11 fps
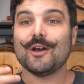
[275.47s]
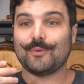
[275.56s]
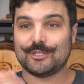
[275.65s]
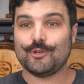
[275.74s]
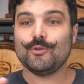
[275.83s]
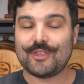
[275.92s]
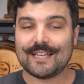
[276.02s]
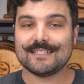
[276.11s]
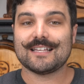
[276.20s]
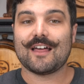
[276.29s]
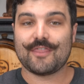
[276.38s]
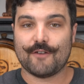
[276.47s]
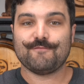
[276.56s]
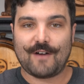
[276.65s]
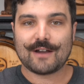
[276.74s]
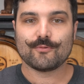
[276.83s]
We do things the
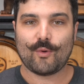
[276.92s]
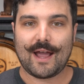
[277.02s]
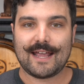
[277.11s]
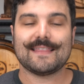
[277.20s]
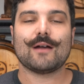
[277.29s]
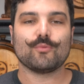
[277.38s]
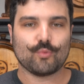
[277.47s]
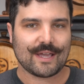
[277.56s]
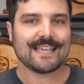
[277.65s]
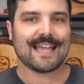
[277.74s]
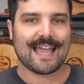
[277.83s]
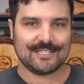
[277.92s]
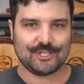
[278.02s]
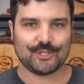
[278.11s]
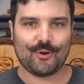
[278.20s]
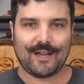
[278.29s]
fun way that we
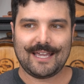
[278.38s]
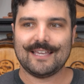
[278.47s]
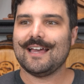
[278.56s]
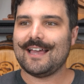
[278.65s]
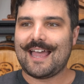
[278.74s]
enjoy.